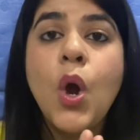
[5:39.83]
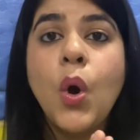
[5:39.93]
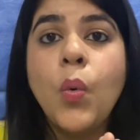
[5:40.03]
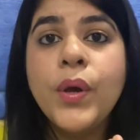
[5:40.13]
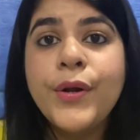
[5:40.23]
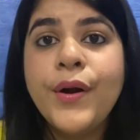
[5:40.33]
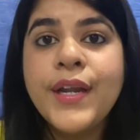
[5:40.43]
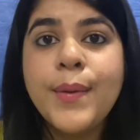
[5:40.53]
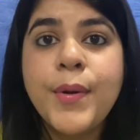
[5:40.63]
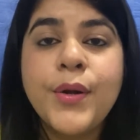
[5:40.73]
or we're not
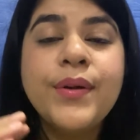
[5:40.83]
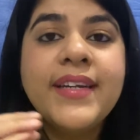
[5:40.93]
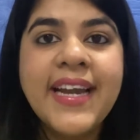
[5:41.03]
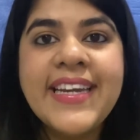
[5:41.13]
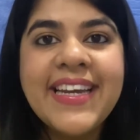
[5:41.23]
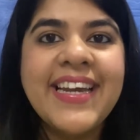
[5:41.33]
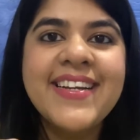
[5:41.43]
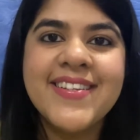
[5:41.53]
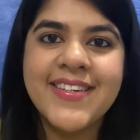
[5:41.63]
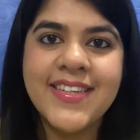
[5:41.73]
able to
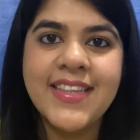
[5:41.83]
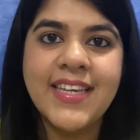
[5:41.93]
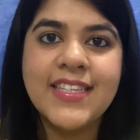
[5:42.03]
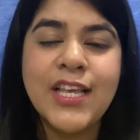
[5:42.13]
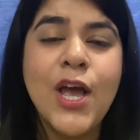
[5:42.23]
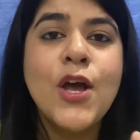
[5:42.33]
dedicate certain things.